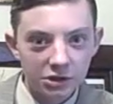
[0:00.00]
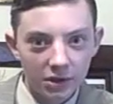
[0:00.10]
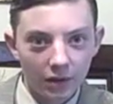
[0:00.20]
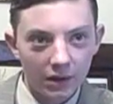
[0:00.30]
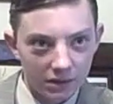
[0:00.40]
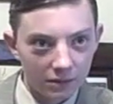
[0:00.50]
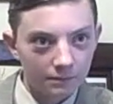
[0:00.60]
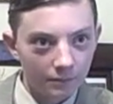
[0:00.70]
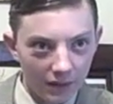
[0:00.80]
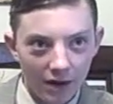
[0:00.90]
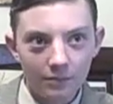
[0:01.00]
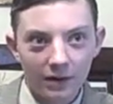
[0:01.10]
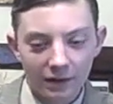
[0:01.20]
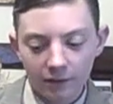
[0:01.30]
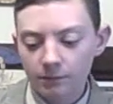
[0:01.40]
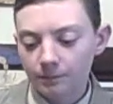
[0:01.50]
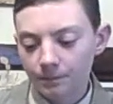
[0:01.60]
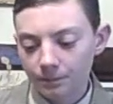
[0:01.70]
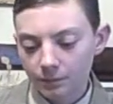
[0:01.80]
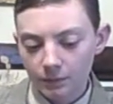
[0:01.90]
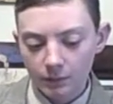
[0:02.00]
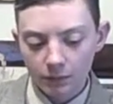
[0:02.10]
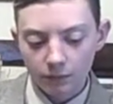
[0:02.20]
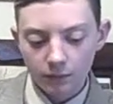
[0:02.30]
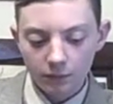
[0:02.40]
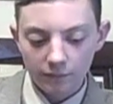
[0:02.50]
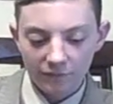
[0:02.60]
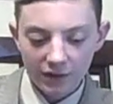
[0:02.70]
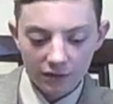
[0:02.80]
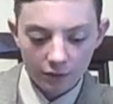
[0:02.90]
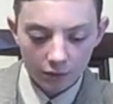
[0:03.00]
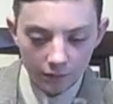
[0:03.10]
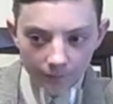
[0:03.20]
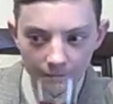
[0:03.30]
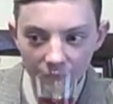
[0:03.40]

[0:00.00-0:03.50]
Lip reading: actually like it. I don't mind it. I think it's good.